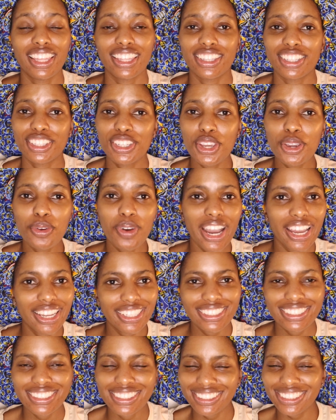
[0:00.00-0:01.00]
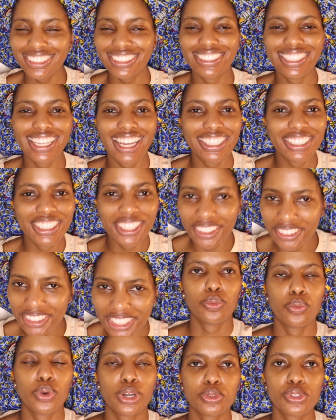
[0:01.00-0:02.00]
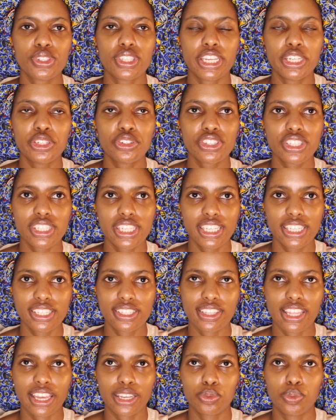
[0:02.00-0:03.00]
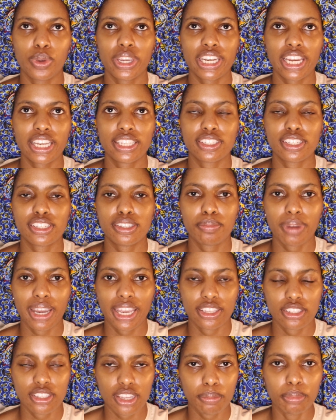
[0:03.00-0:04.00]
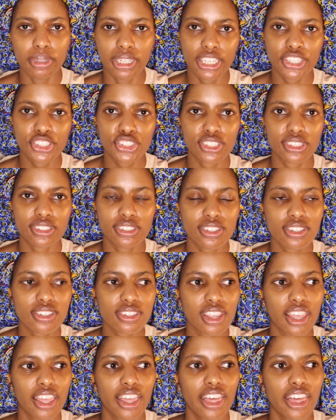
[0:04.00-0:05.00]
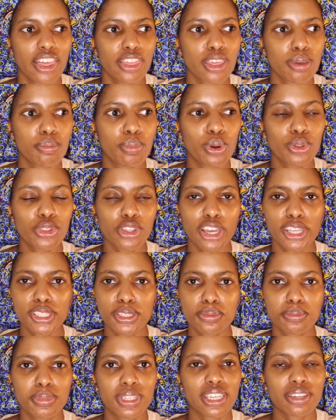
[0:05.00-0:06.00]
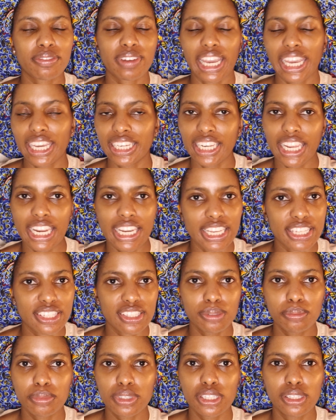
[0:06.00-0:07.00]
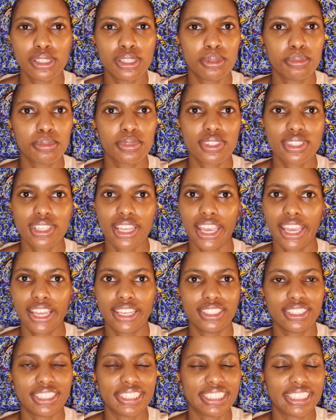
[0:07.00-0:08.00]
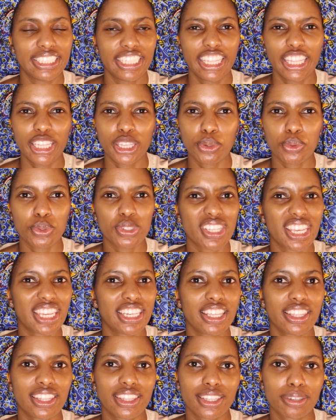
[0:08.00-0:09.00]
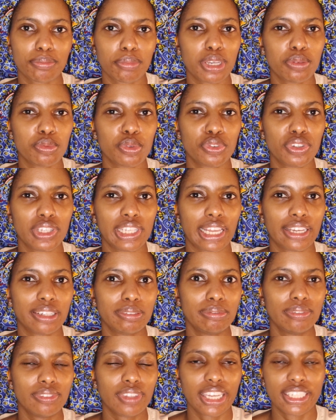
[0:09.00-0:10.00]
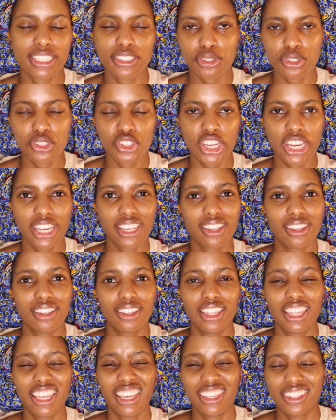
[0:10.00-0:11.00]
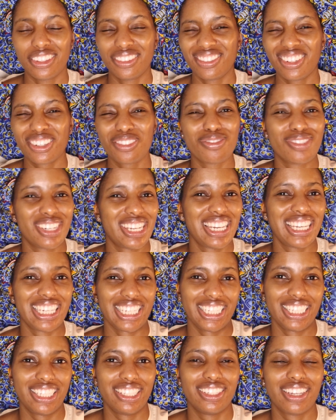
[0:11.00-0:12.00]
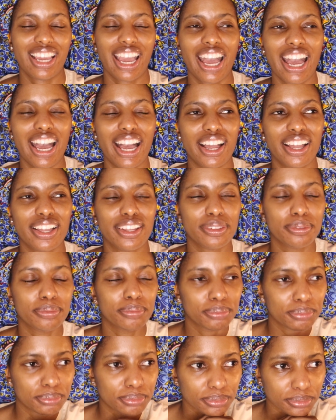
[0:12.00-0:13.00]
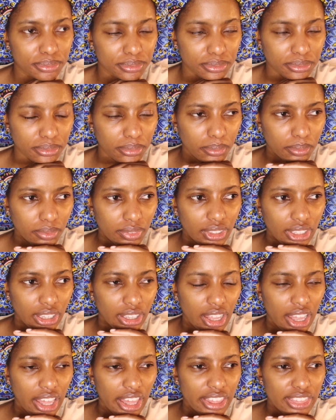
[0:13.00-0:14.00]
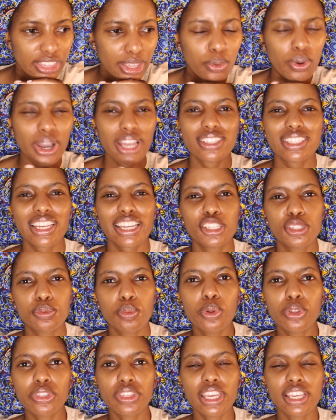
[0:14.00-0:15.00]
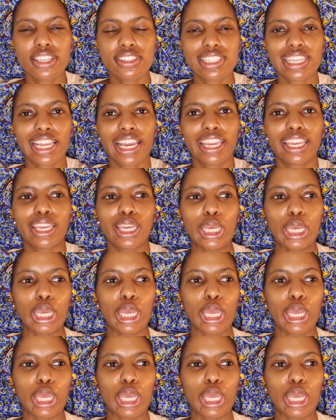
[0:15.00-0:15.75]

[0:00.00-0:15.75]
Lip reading: the new one, she's there. No. What was interesting is that when I did my examinations, they both asked me if I had any symptoms and there was anything that made me feel like, I need to check. Not really. There was like small things, like